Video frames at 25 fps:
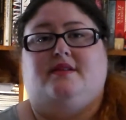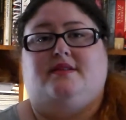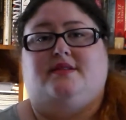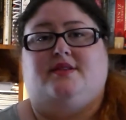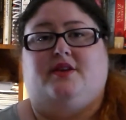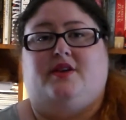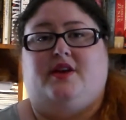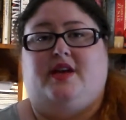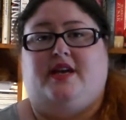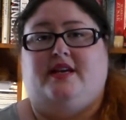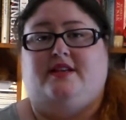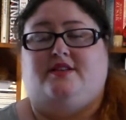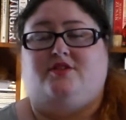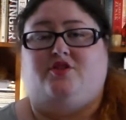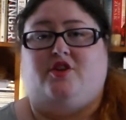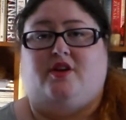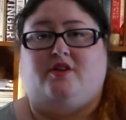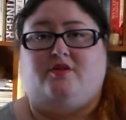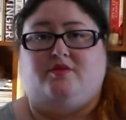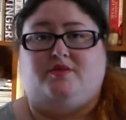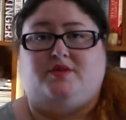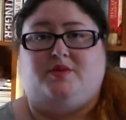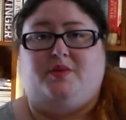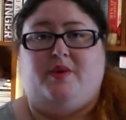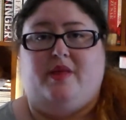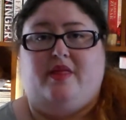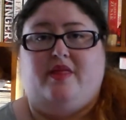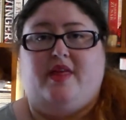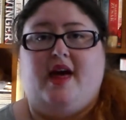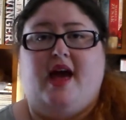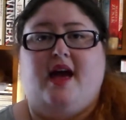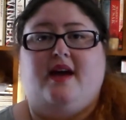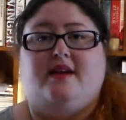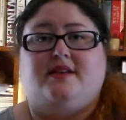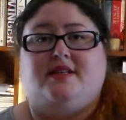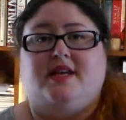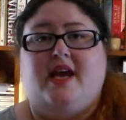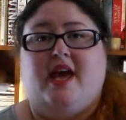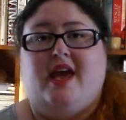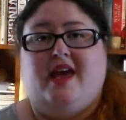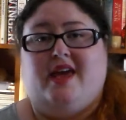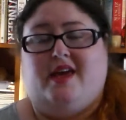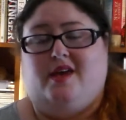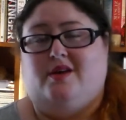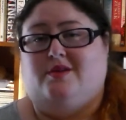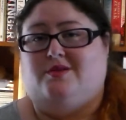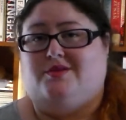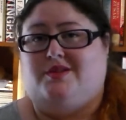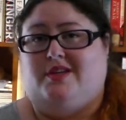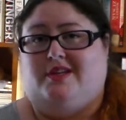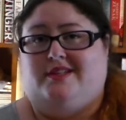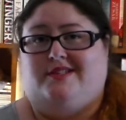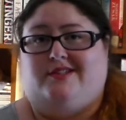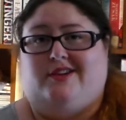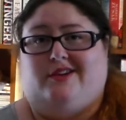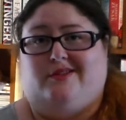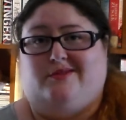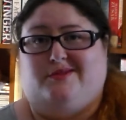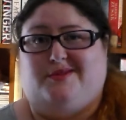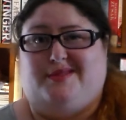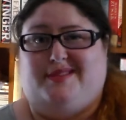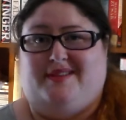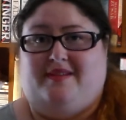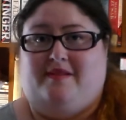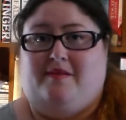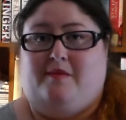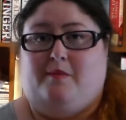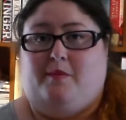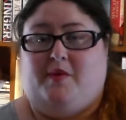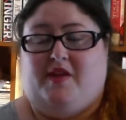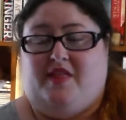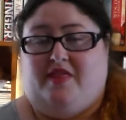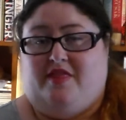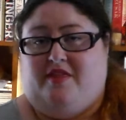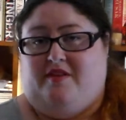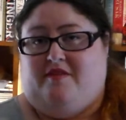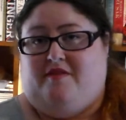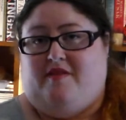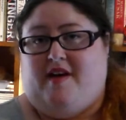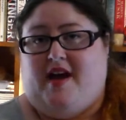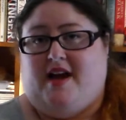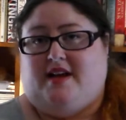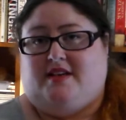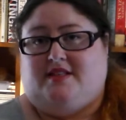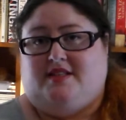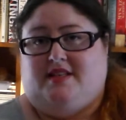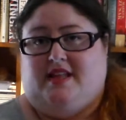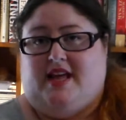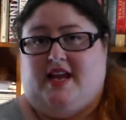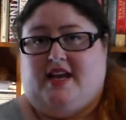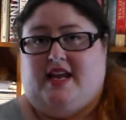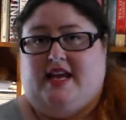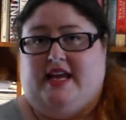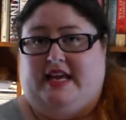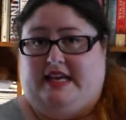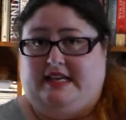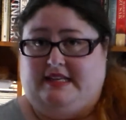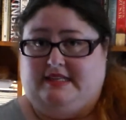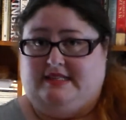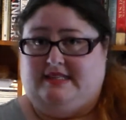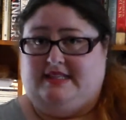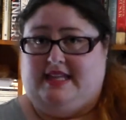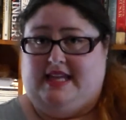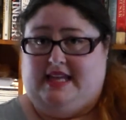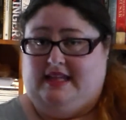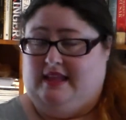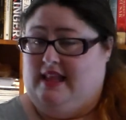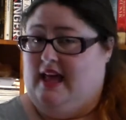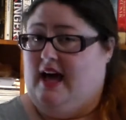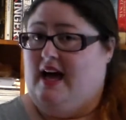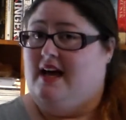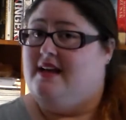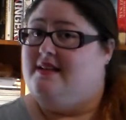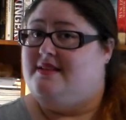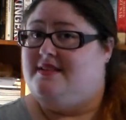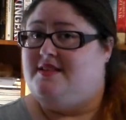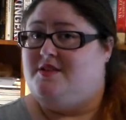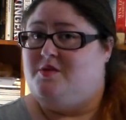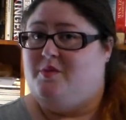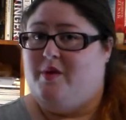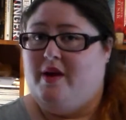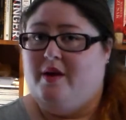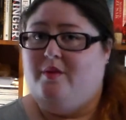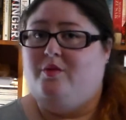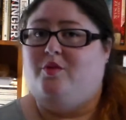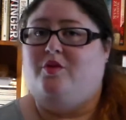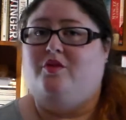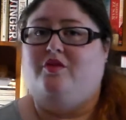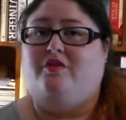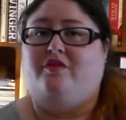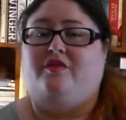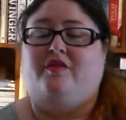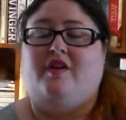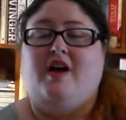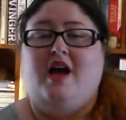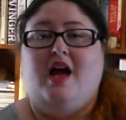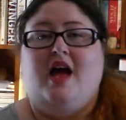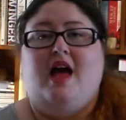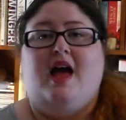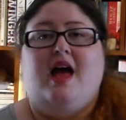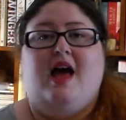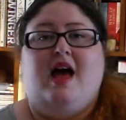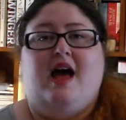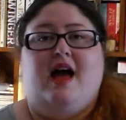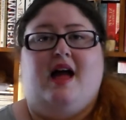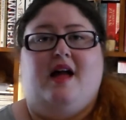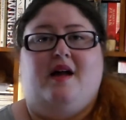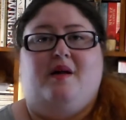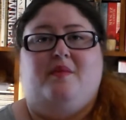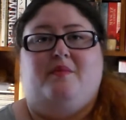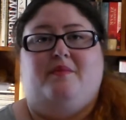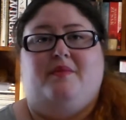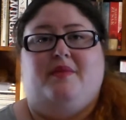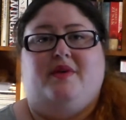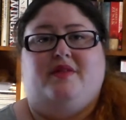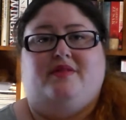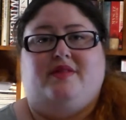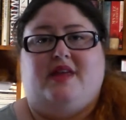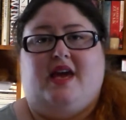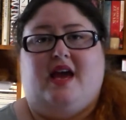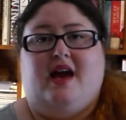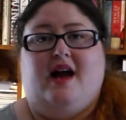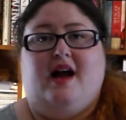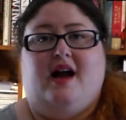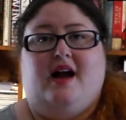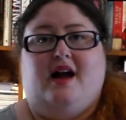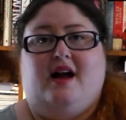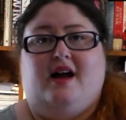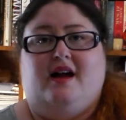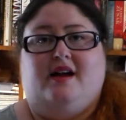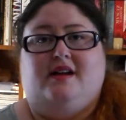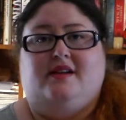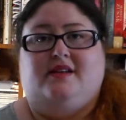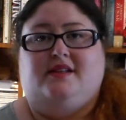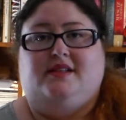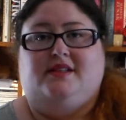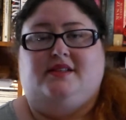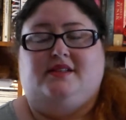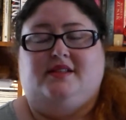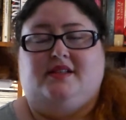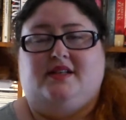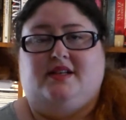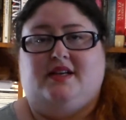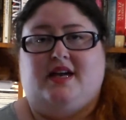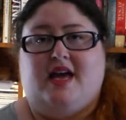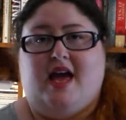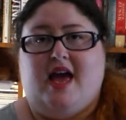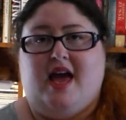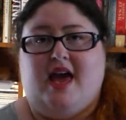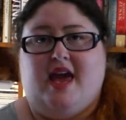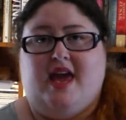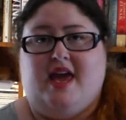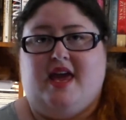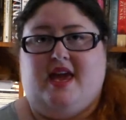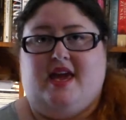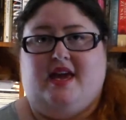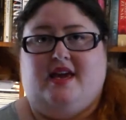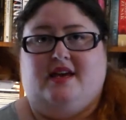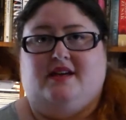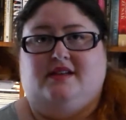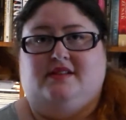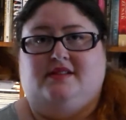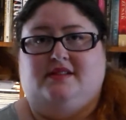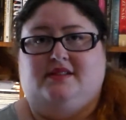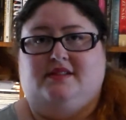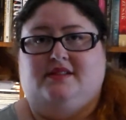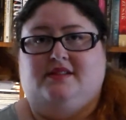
So he struggles with that. He also struggles with the fact that he is the last werewolf. There are I